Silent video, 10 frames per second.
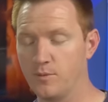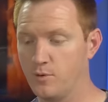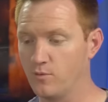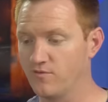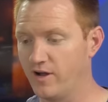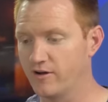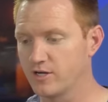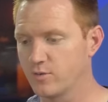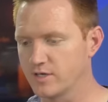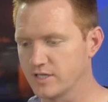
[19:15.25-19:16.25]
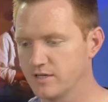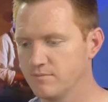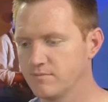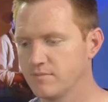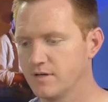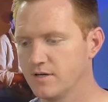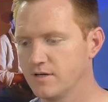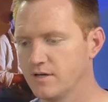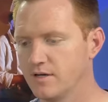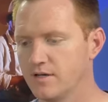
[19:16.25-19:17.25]
up very quickly.
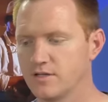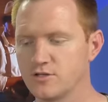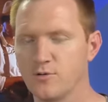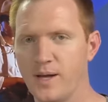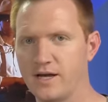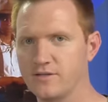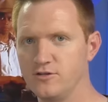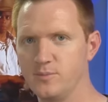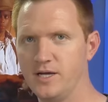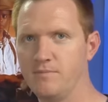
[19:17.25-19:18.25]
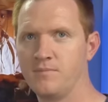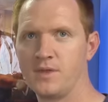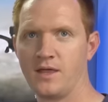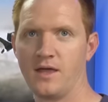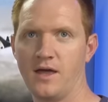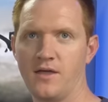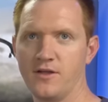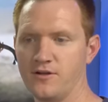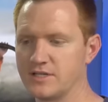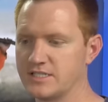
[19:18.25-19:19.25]
Let's go back a little bit
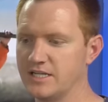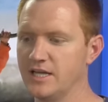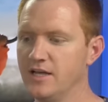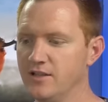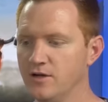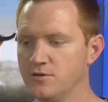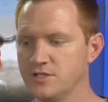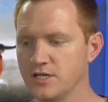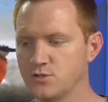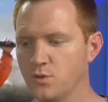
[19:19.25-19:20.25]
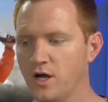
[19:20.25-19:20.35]
and there you can see it loads as